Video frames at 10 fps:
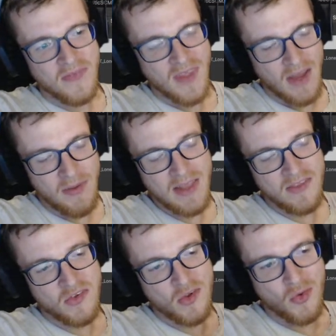I mean,
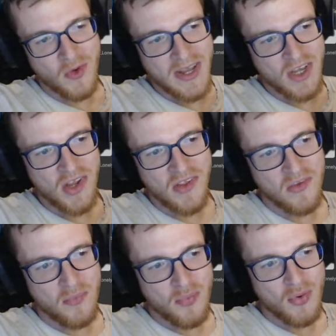Scratch is a
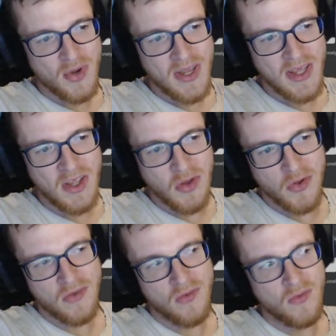pretty
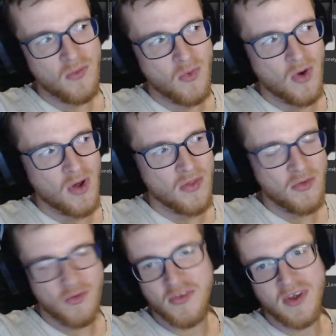good one to
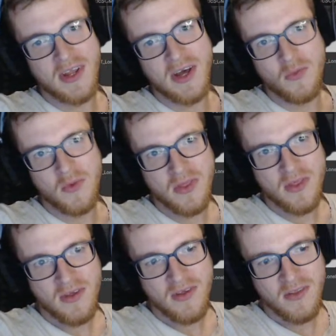start out with.
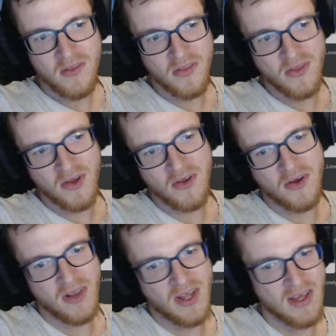Not gonna
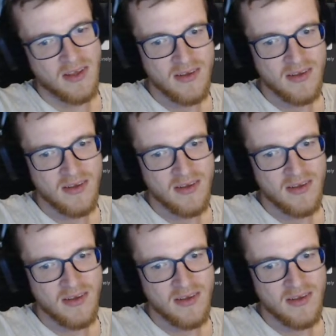lie.